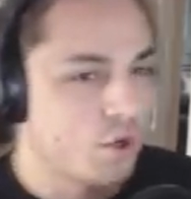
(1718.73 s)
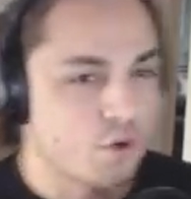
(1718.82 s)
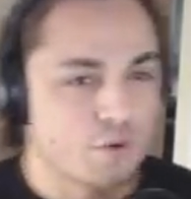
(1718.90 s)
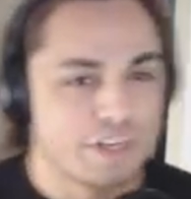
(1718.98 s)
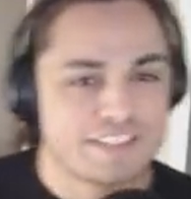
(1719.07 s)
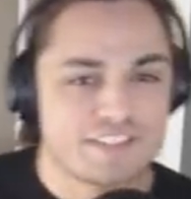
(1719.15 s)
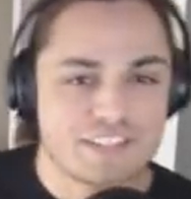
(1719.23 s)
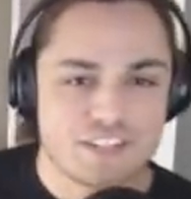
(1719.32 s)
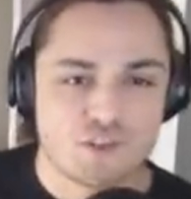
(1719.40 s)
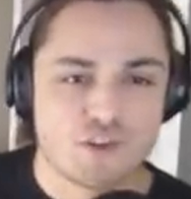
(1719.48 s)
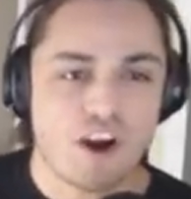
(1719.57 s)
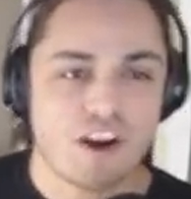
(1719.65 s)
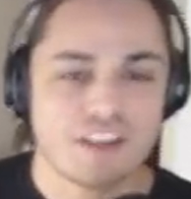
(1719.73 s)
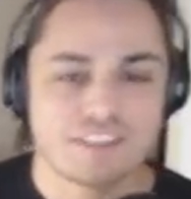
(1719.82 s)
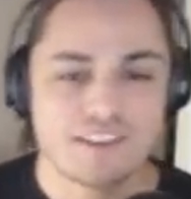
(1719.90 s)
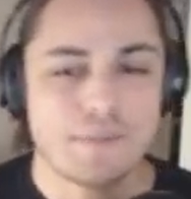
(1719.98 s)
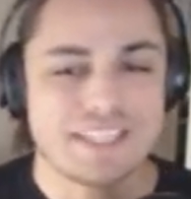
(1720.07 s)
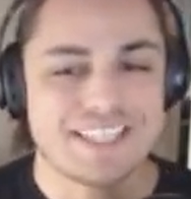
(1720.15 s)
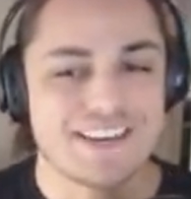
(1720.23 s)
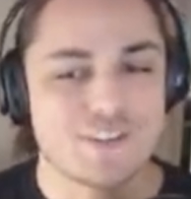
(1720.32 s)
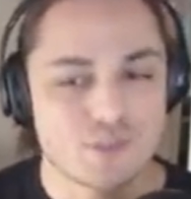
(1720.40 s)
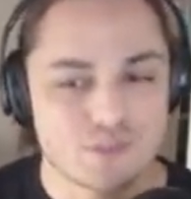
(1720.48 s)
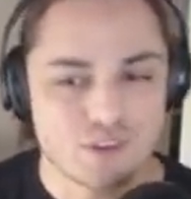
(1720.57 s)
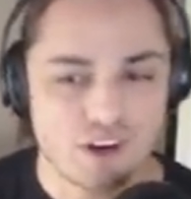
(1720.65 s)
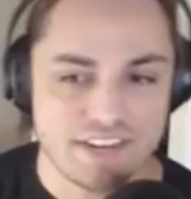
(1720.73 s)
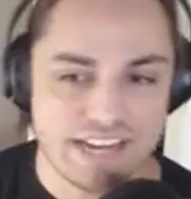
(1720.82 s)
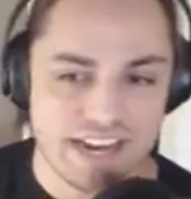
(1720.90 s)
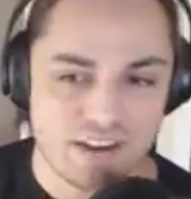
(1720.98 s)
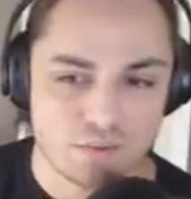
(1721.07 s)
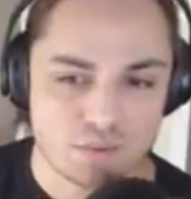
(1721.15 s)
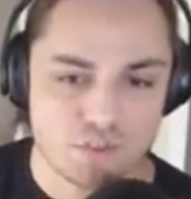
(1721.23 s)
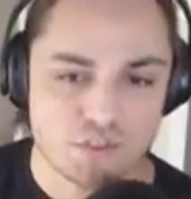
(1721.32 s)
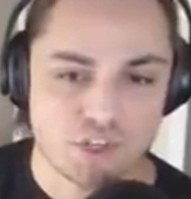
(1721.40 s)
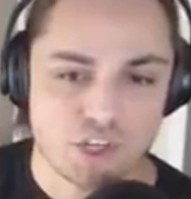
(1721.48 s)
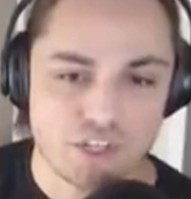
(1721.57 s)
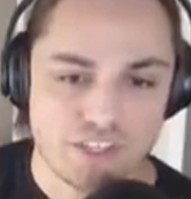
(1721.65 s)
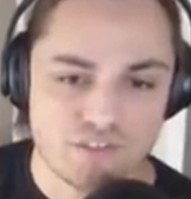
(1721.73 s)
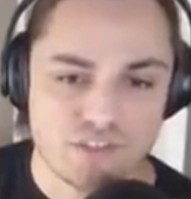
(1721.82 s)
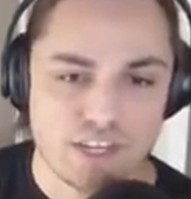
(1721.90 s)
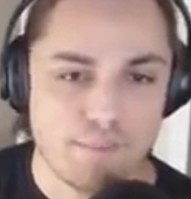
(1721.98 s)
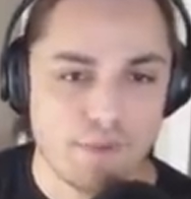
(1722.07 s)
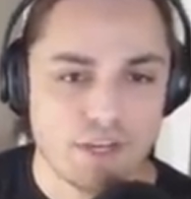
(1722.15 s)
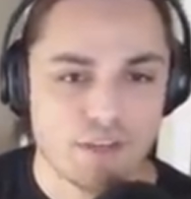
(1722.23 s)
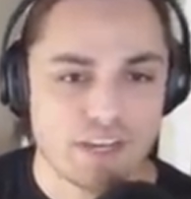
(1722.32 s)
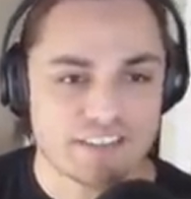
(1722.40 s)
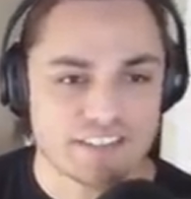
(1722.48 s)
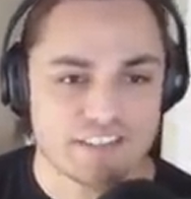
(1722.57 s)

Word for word: Chris Shaw's potential's gone down, which isn't good to see, but you guys can